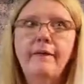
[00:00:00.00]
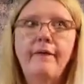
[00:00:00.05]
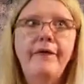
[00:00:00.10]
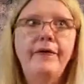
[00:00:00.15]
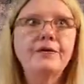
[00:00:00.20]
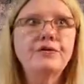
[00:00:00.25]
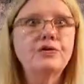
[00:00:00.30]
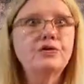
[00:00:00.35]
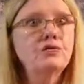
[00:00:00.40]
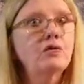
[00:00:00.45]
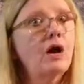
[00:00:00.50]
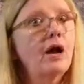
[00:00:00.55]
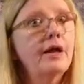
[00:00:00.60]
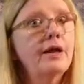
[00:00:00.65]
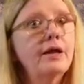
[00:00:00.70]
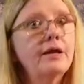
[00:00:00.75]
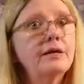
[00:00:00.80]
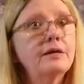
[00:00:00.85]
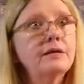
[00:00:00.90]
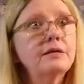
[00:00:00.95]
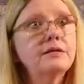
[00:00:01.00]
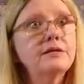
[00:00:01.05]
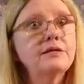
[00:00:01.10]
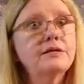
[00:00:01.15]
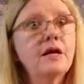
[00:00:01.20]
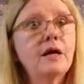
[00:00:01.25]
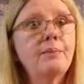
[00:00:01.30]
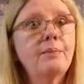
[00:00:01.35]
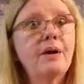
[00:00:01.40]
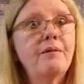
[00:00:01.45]
is trying
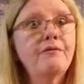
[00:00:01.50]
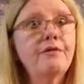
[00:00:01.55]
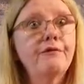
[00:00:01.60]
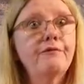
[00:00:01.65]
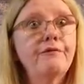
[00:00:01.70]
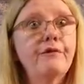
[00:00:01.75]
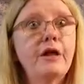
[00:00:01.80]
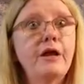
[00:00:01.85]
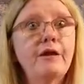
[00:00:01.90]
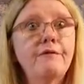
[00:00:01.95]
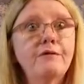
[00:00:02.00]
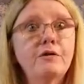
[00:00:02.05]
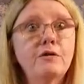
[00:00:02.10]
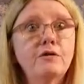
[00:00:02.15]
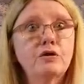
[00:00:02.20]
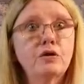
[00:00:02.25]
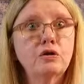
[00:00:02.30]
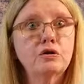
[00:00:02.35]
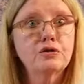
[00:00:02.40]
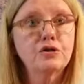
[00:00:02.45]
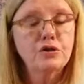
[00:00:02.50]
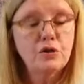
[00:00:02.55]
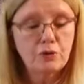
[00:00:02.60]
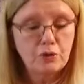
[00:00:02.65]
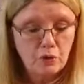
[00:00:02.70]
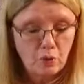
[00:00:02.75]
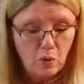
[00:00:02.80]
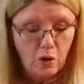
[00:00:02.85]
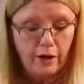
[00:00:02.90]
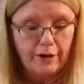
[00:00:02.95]
some of the flavored
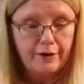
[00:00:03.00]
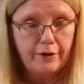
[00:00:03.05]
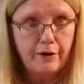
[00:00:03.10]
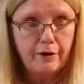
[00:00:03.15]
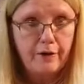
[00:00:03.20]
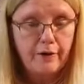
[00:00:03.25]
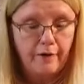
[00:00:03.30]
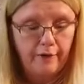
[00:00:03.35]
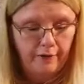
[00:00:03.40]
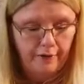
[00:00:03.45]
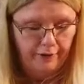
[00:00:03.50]
soda water.